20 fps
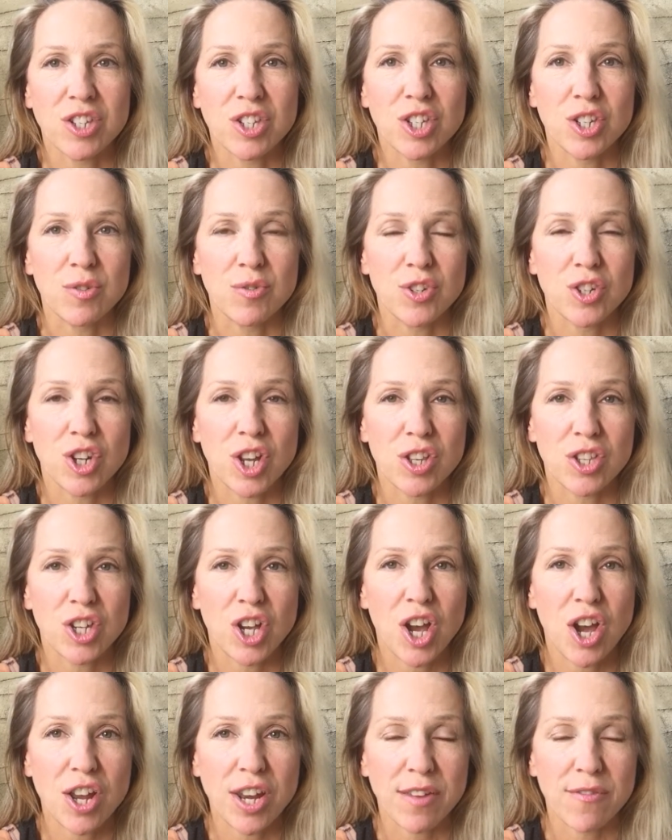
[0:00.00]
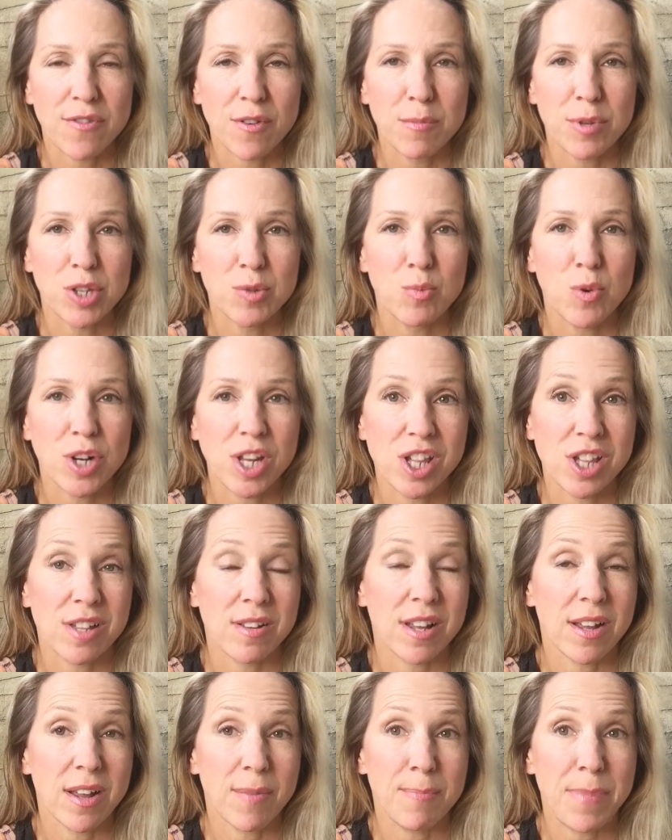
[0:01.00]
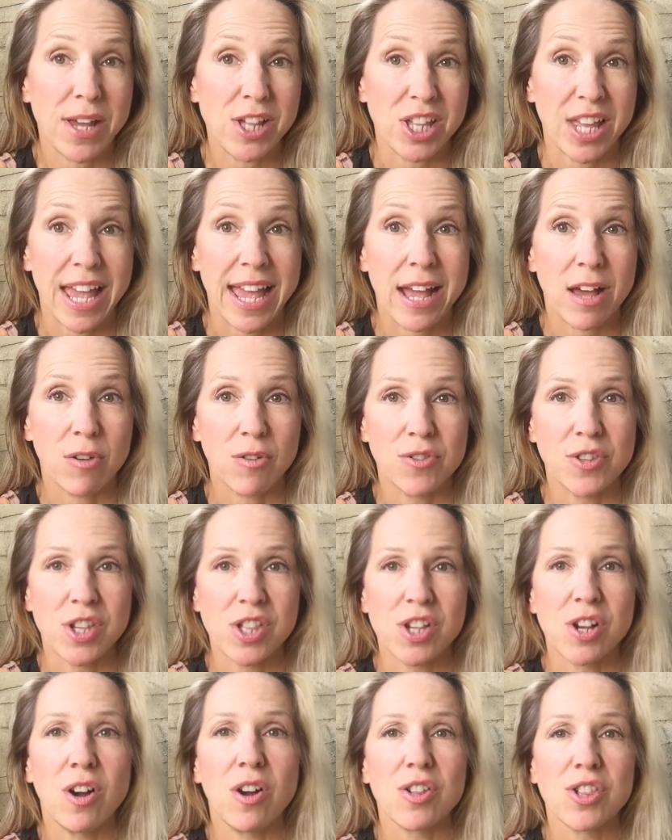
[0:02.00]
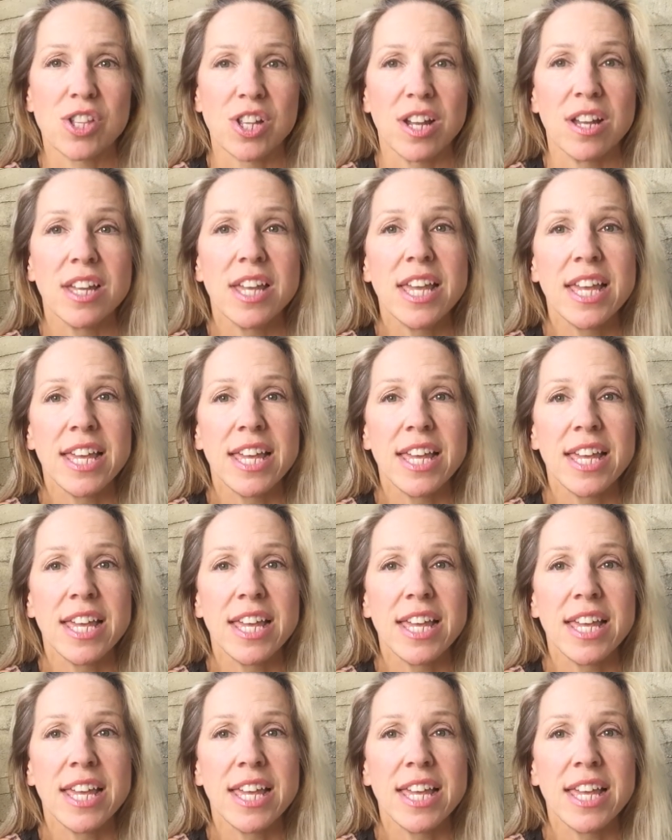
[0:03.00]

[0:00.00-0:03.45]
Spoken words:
to turn it from into what is basically a health disaster